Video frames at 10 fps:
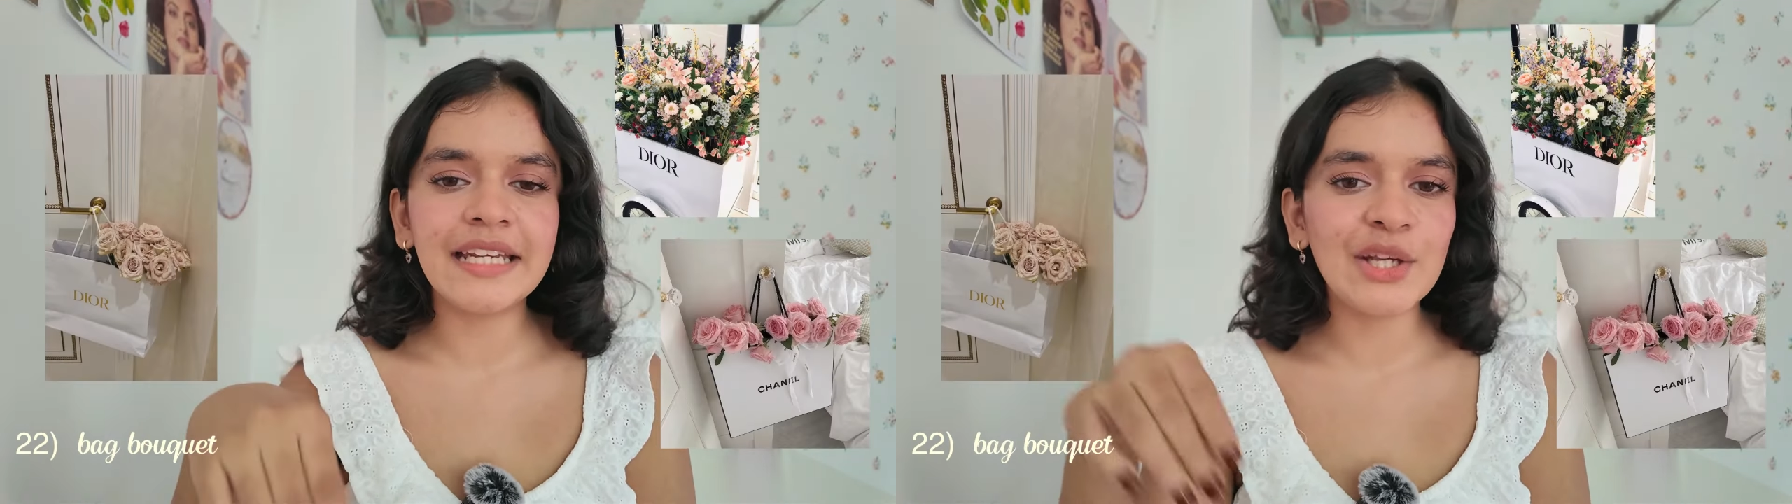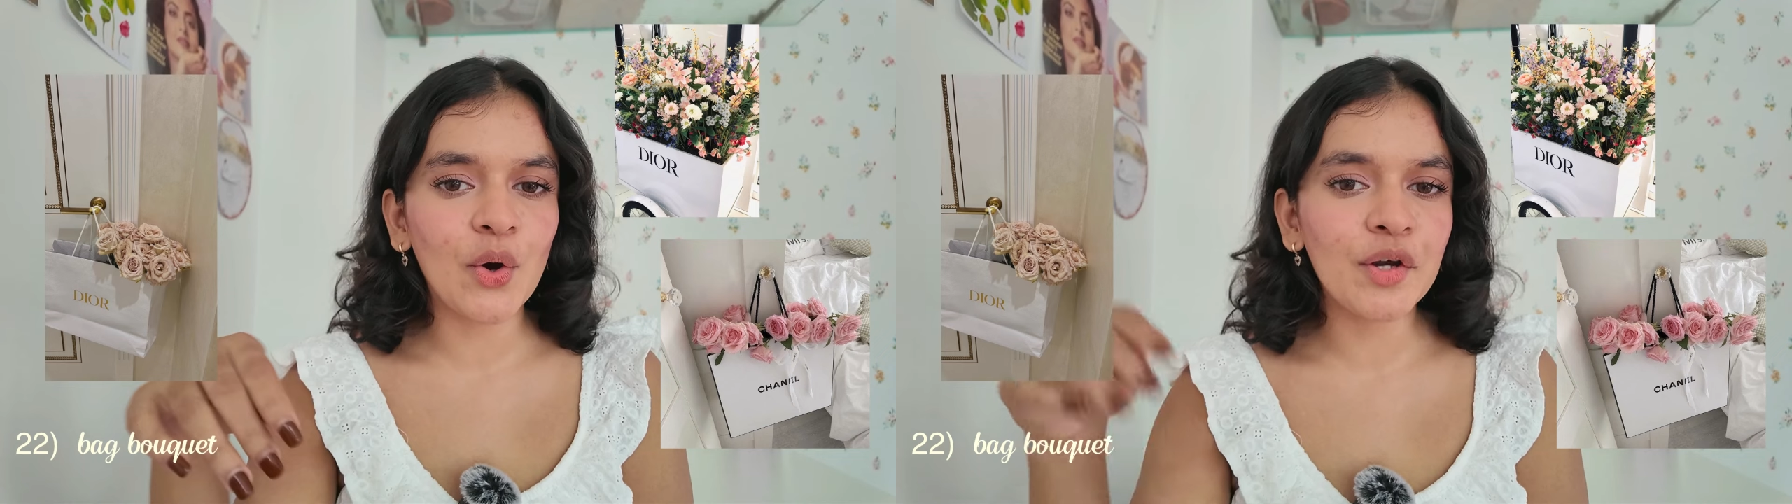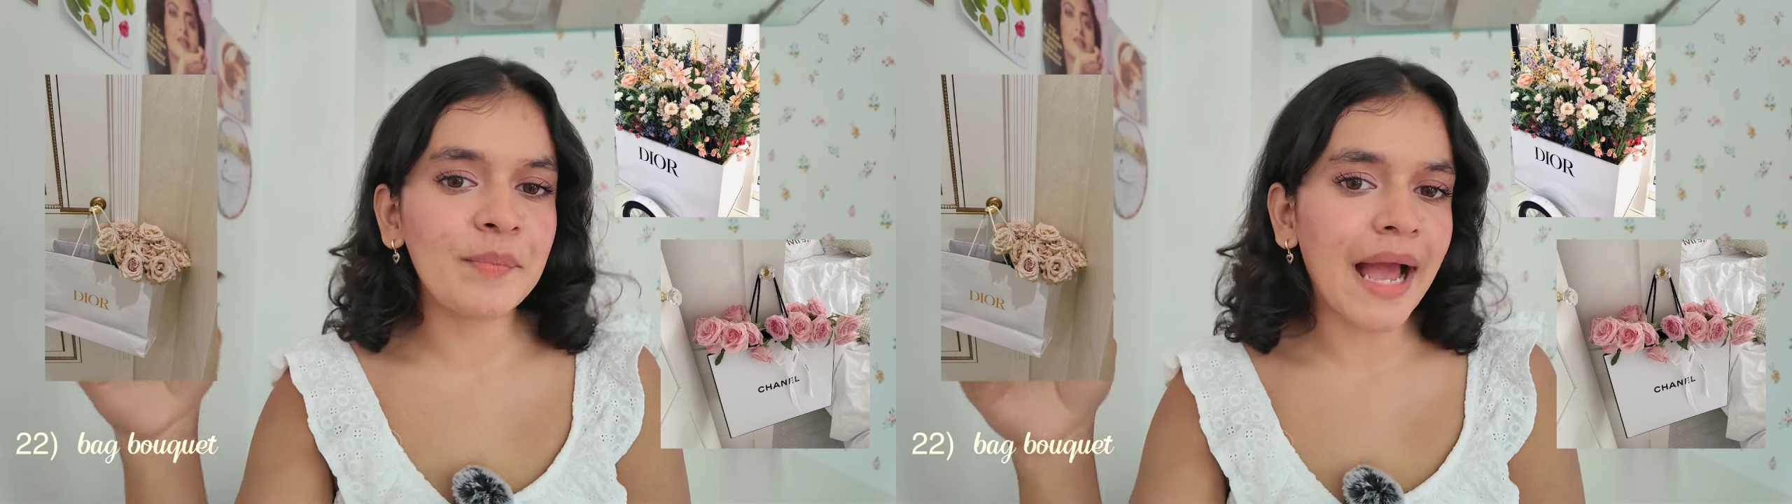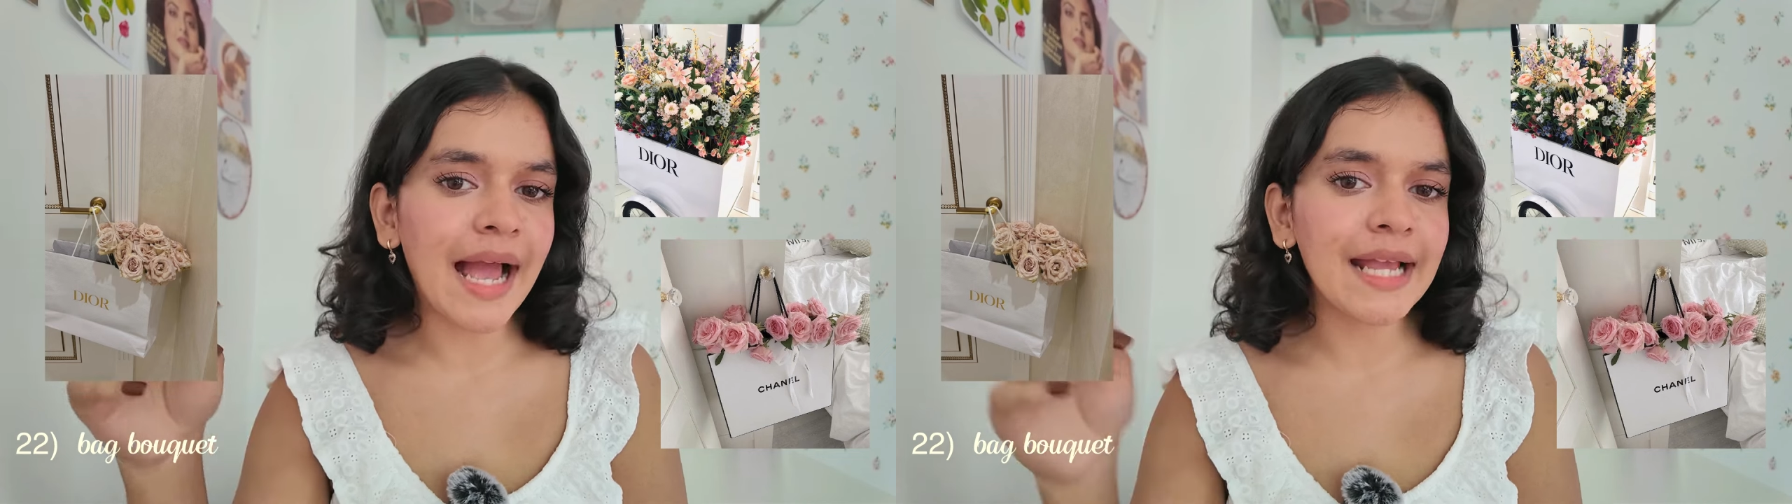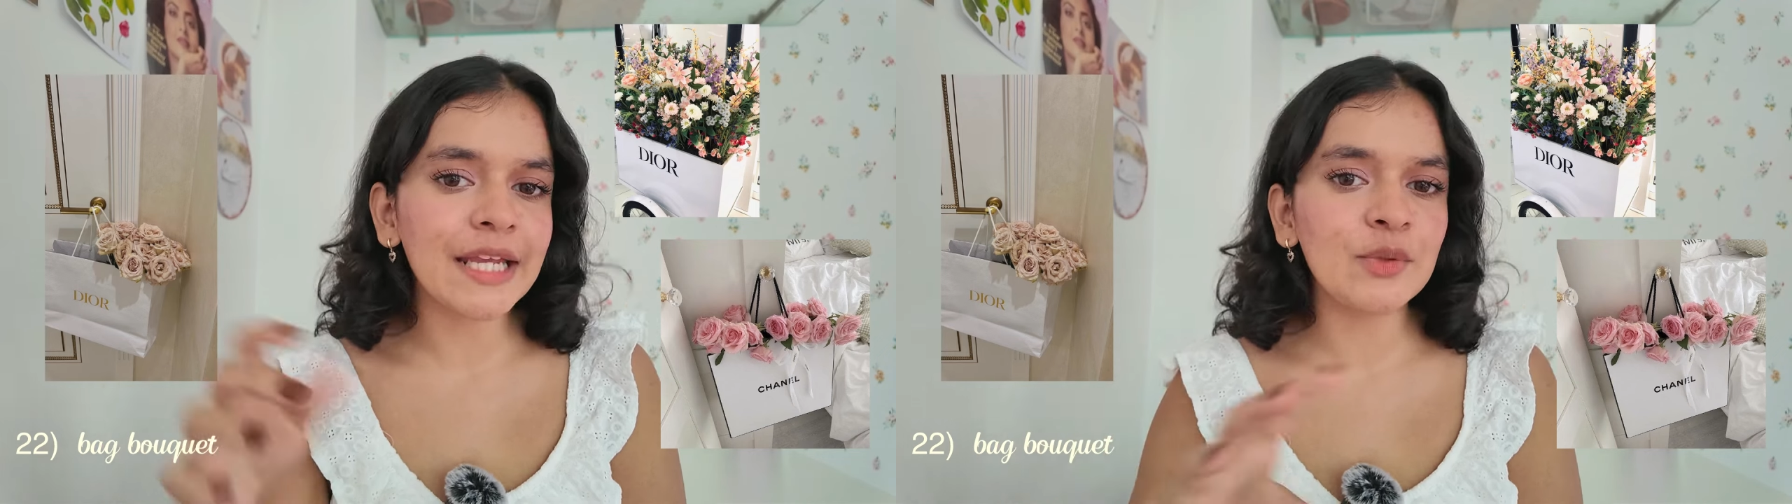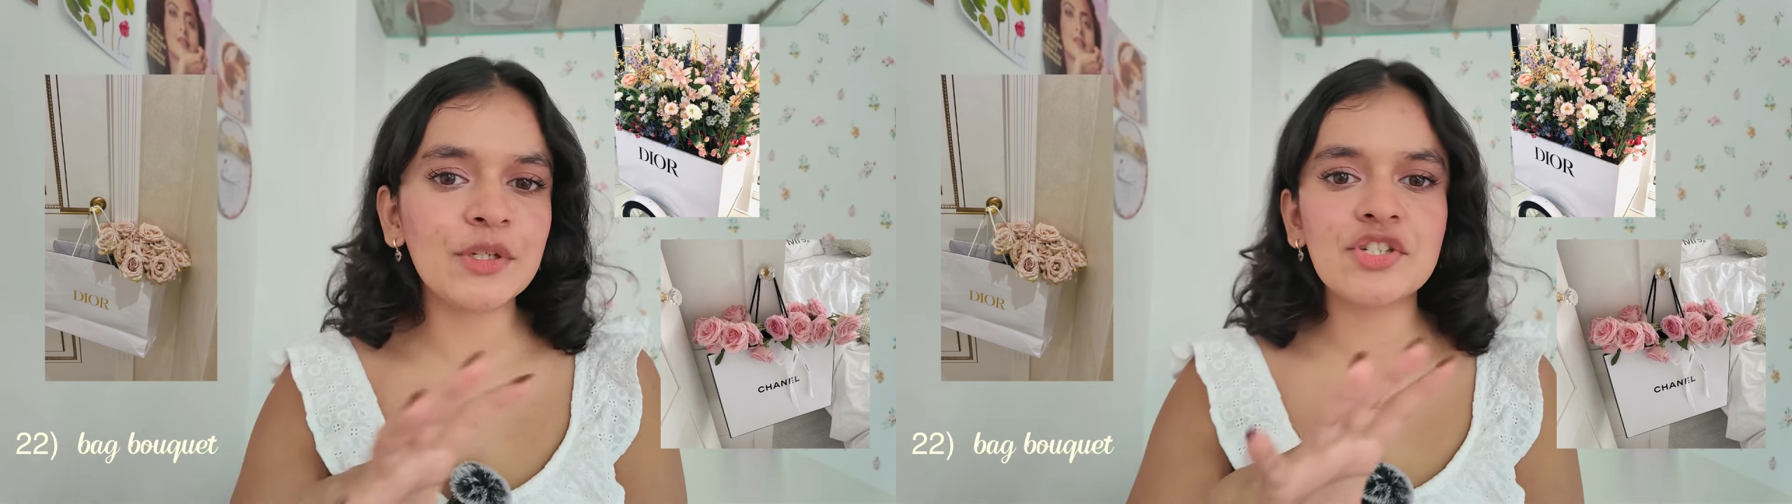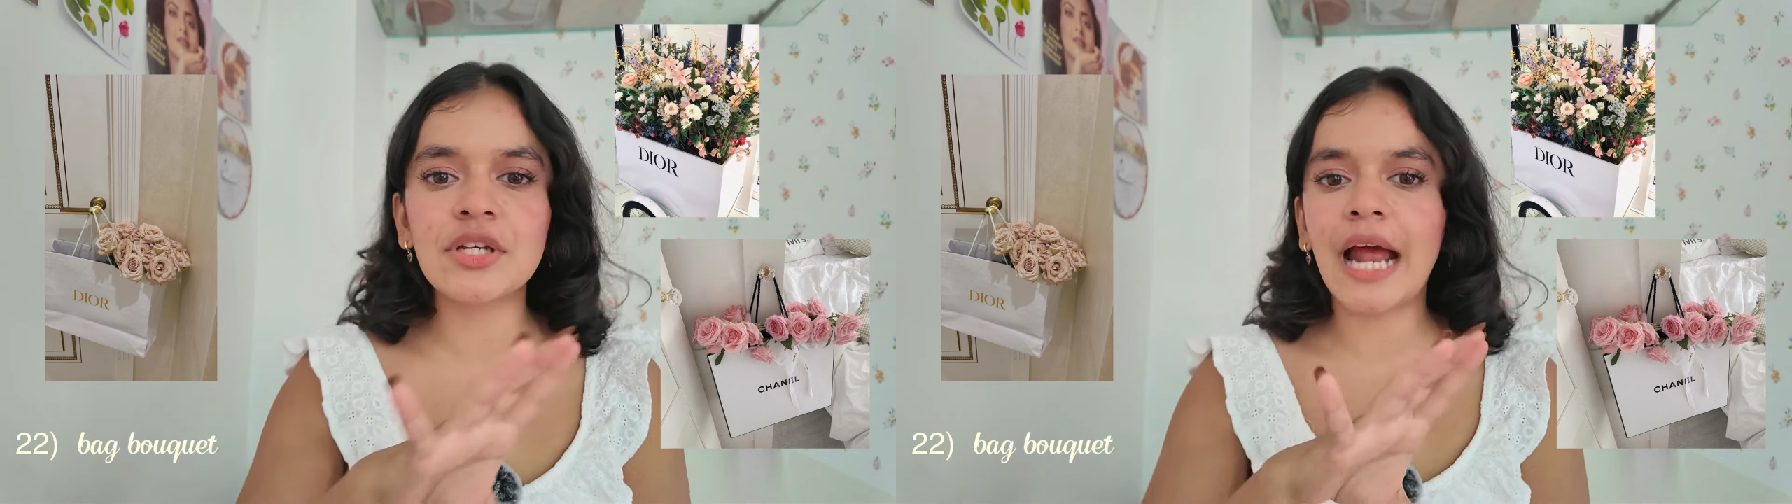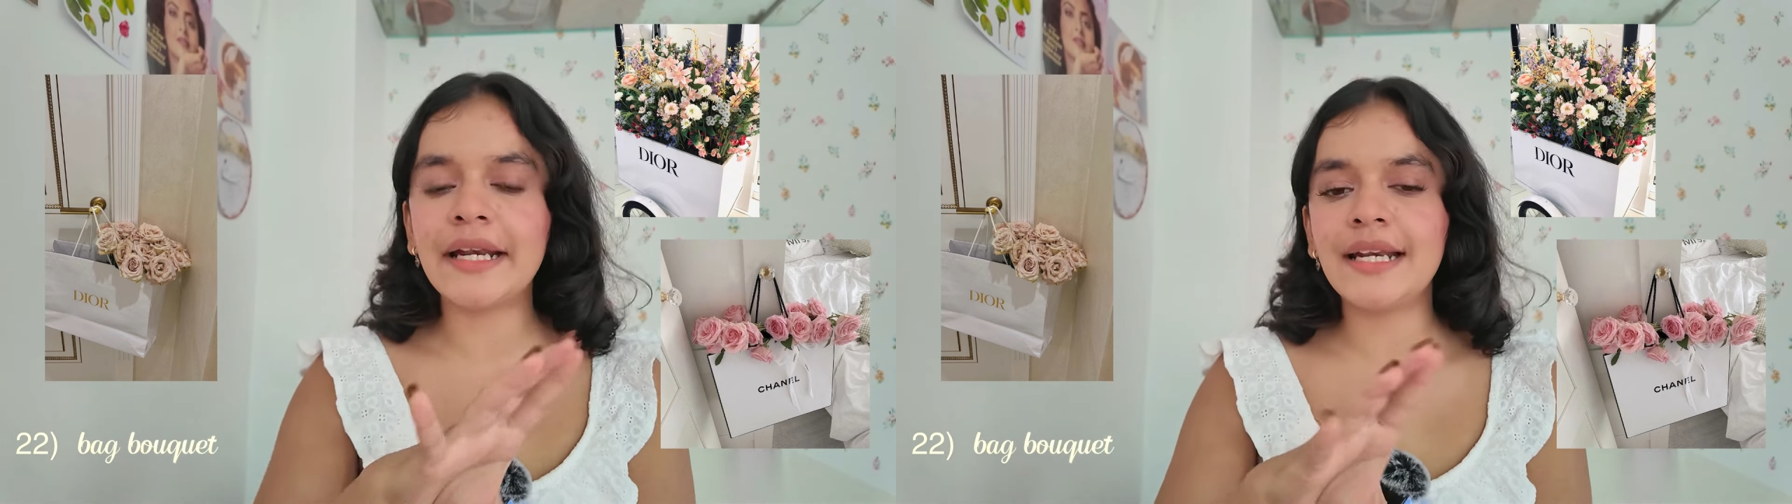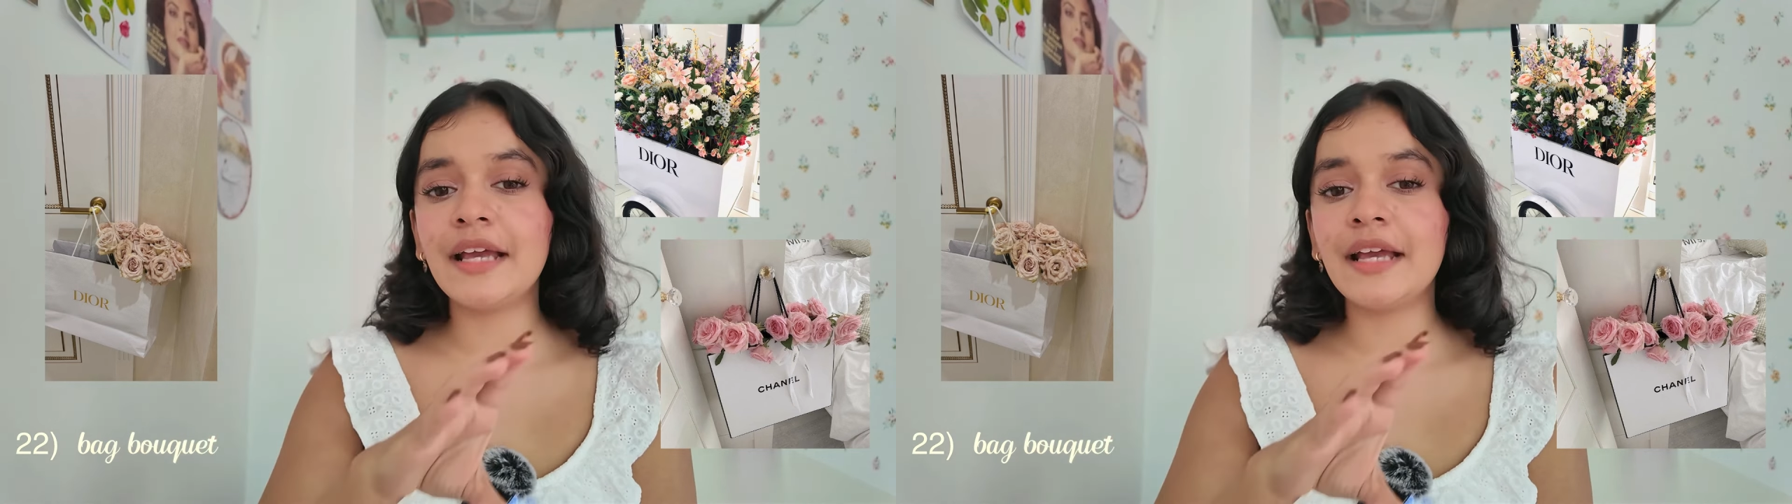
Dior bag in which she added